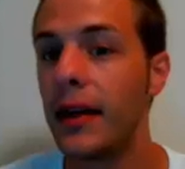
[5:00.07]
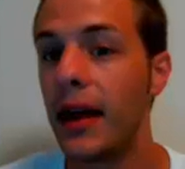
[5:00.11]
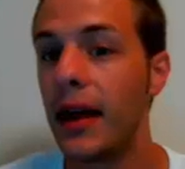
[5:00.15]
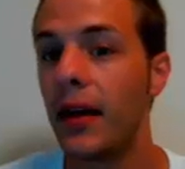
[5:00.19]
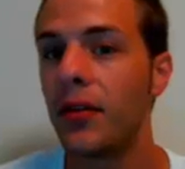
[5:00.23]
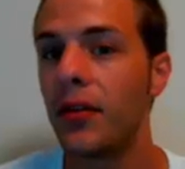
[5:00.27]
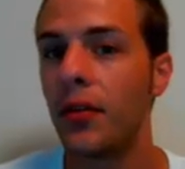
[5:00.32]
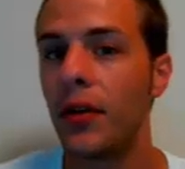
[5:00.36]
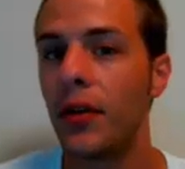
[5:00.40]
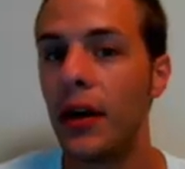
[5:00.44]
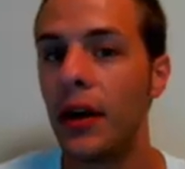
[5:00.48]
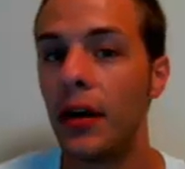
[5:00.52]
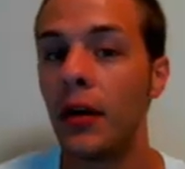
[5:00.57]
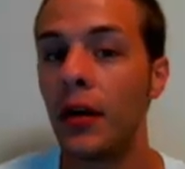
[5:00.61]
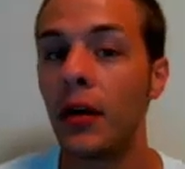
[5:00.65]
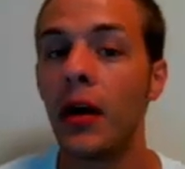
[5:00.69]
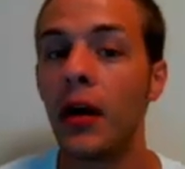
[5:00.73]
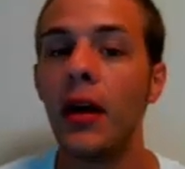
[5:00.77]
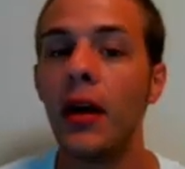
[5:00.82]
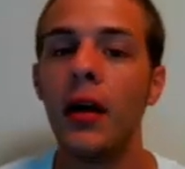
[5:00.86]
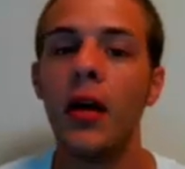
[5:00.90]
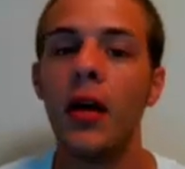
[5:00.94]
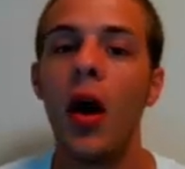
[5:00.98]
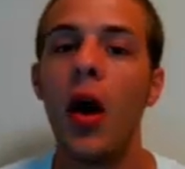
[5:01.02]
together
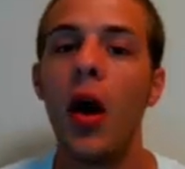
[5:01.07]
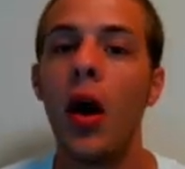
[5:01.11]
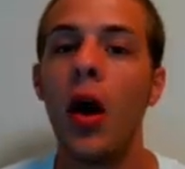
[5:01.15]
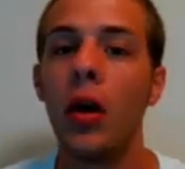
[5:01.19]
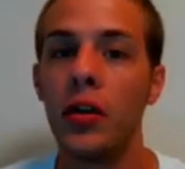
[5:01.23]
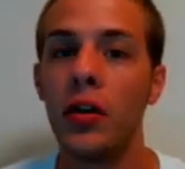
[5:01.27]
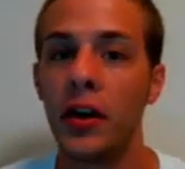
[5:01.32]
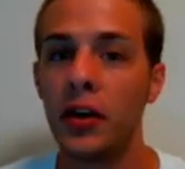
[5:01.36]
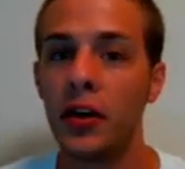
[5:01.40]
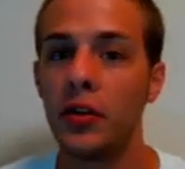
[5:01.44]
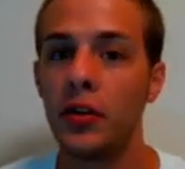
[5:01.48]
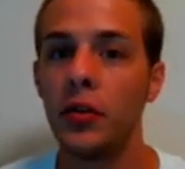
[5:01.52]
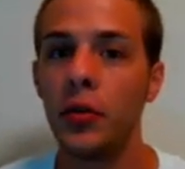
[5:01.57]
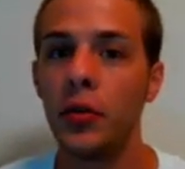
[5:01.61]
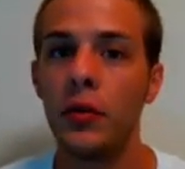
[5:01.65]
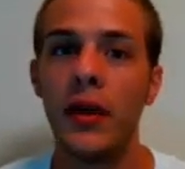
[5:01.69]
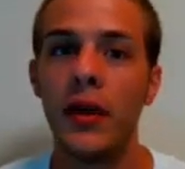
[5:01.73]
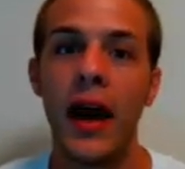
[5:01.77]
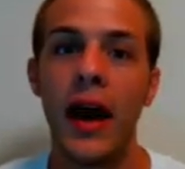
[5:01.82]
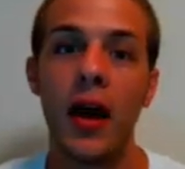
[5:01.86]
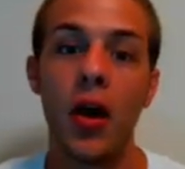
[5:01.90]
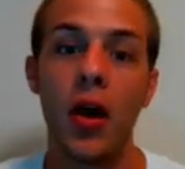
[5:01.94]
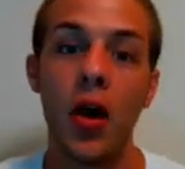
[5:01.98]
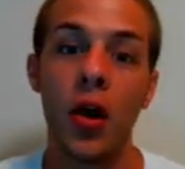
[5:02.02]
here all include
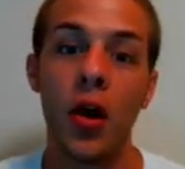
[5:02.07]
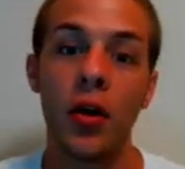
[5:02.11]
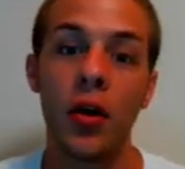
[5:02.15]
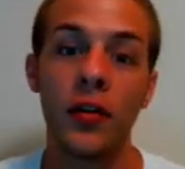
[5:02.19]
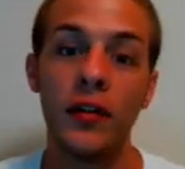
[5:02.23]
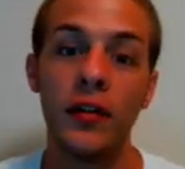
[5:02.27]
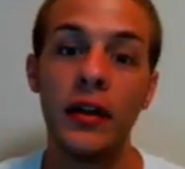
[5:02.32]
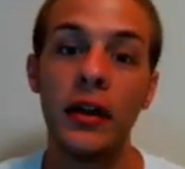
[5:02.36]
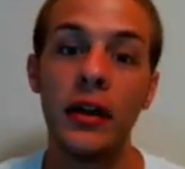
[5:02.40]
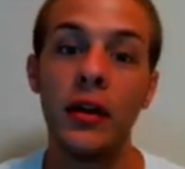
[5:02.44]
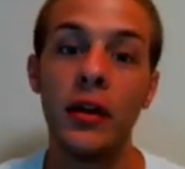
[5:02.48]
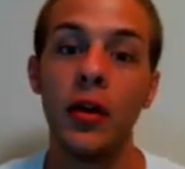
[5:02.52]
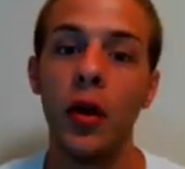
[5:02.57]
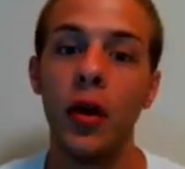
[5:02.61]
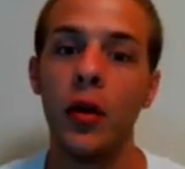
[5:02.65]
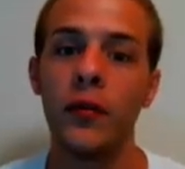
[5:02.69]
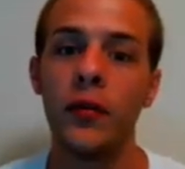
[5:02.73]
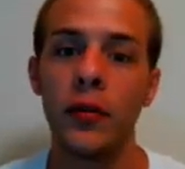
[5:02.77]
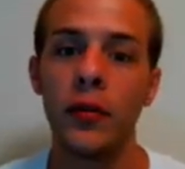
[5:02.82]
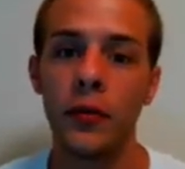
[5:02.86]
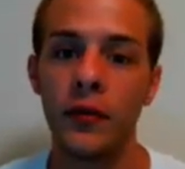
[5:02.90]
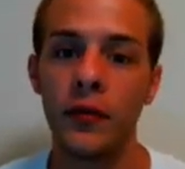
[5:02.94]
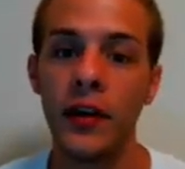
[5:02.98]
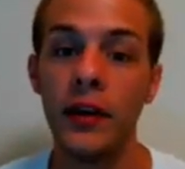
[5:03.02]
that RT
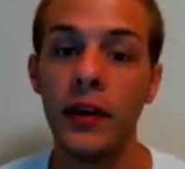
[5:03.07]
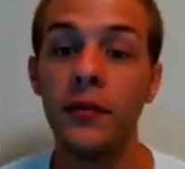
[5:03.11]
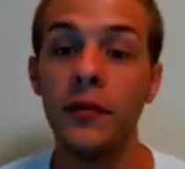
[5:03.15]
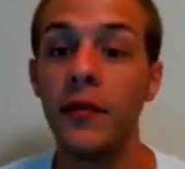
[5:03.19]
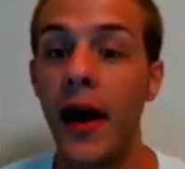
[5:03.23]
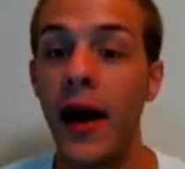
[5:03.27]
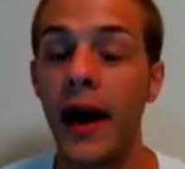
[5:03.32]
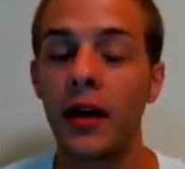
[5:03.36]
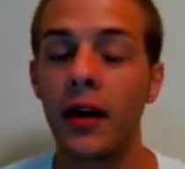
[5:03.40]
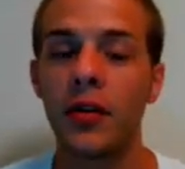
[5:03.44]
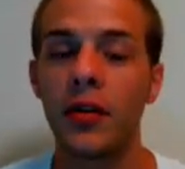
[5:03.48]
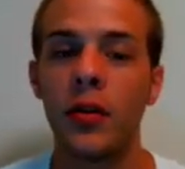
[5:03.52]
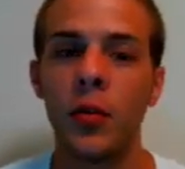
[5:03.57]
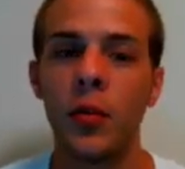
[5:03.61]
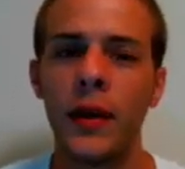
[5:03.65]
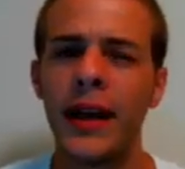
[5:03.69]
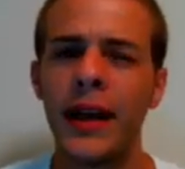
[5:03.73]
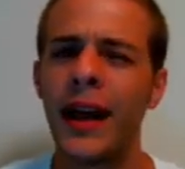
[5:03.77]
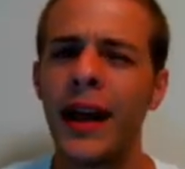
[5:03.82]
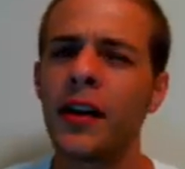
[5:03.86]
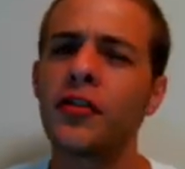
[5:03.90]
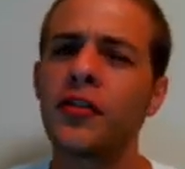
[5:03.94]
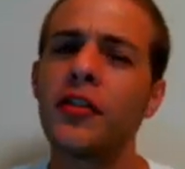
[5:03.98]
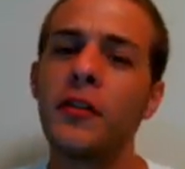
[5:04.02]
over V factor, we
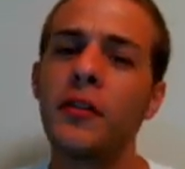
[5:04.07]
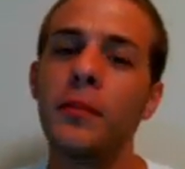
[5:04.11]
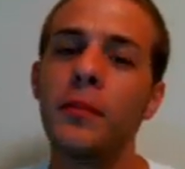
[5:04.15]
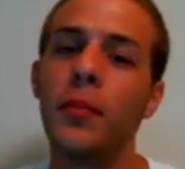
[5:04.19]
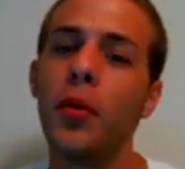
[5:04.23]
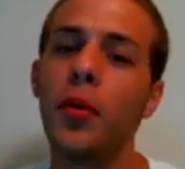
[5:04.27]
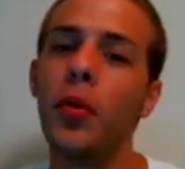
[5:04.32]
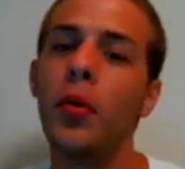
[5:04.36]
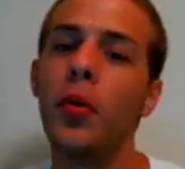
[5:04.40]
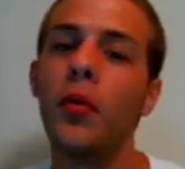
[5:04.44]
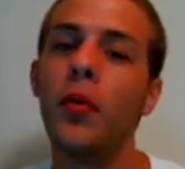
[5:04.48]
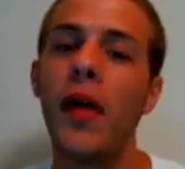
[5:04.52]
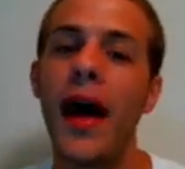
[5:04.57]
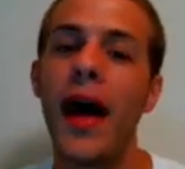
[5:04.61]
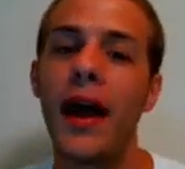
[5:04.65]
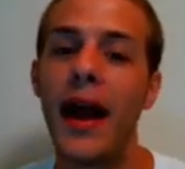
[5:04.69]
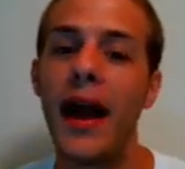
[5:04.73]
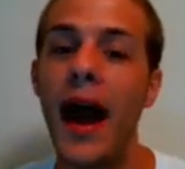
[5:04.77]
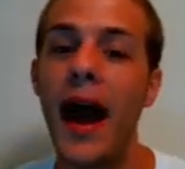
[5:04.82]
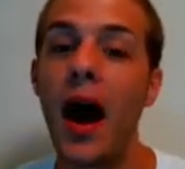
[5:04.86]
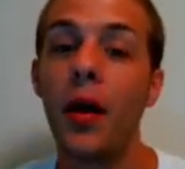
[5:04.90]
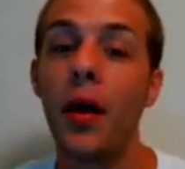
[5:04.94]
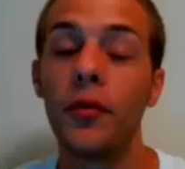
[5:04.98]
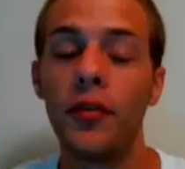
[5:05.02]
can actually pull that
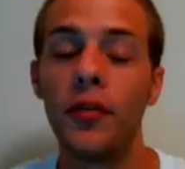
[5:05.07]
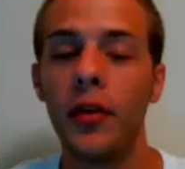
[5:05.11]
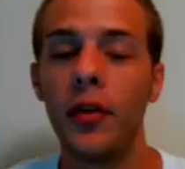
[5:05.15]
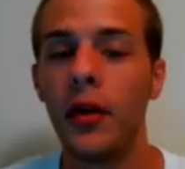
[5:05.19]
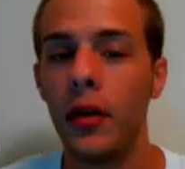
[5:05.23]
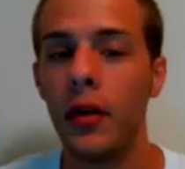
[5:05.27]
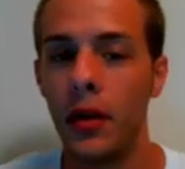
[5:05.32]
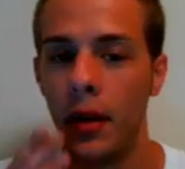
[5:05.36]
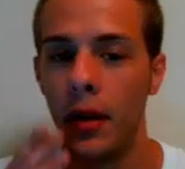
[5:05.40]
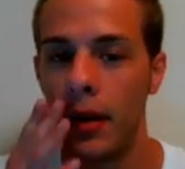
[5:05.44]
out